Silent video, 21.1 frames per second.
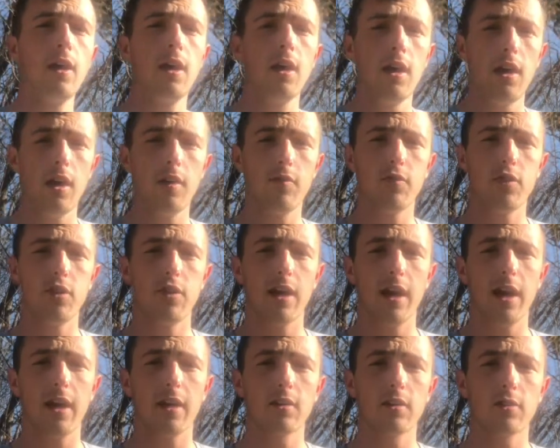If the
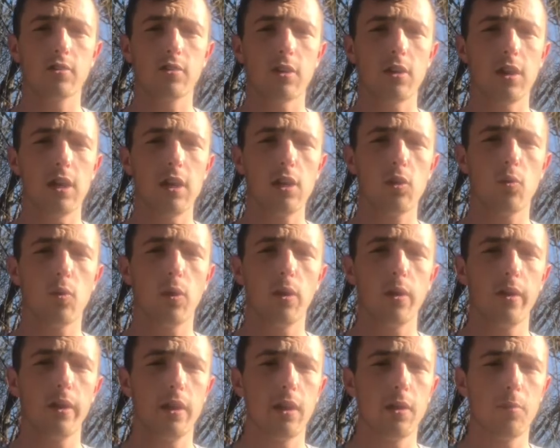diagonals are
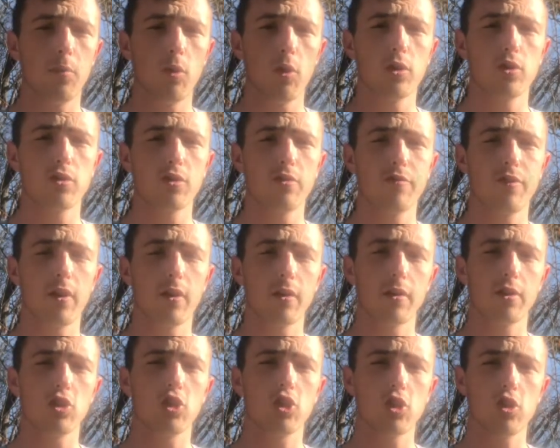equal and the boards are
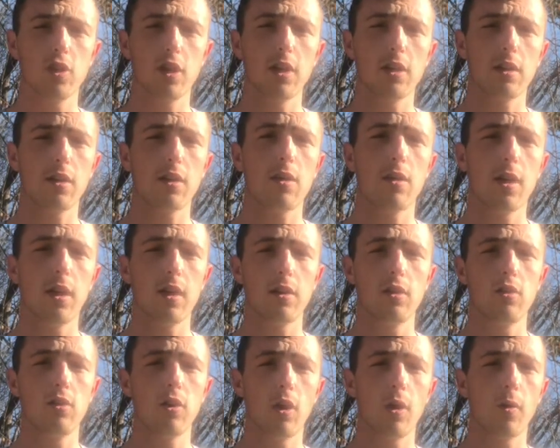fairly straight, then
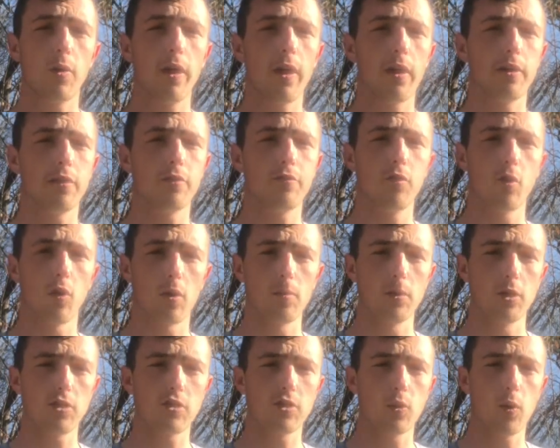you know that the form
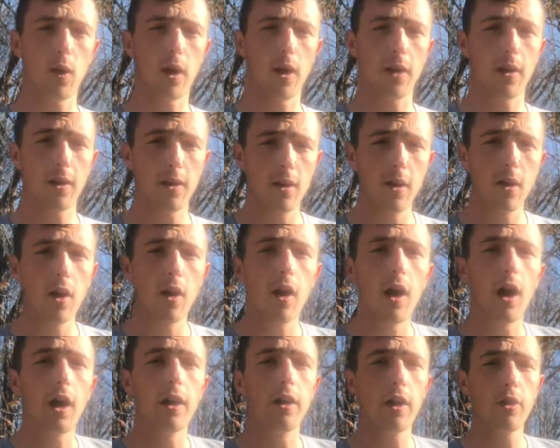is square.
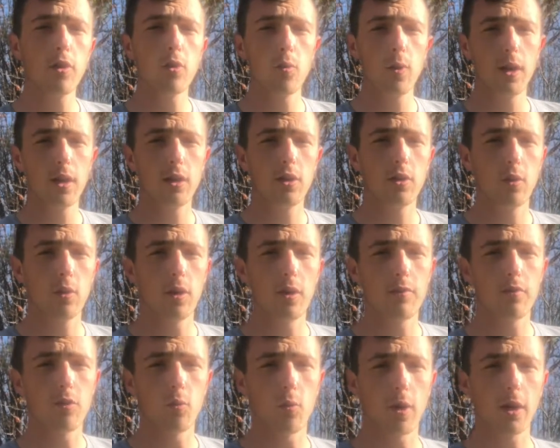Another way to do it
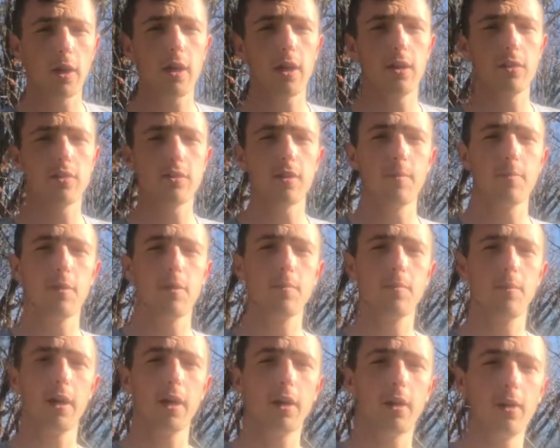if you're working on something
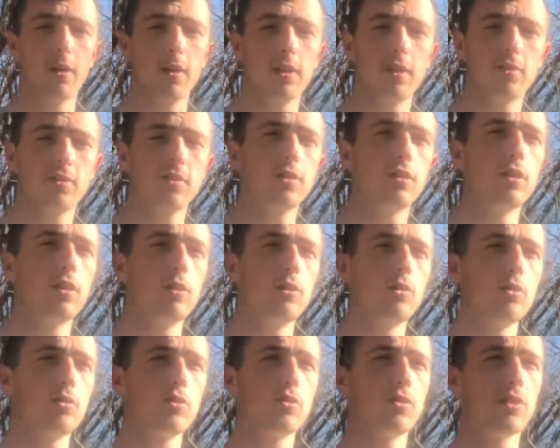bigger is to
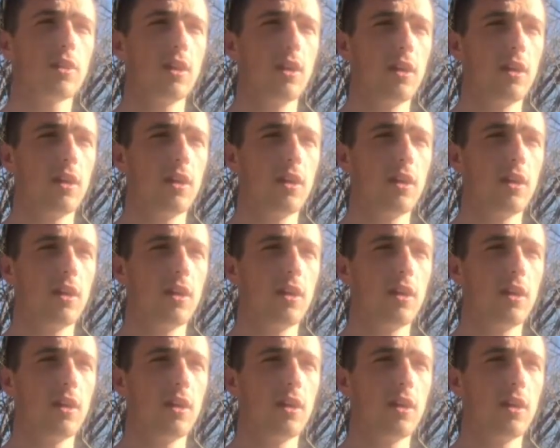use,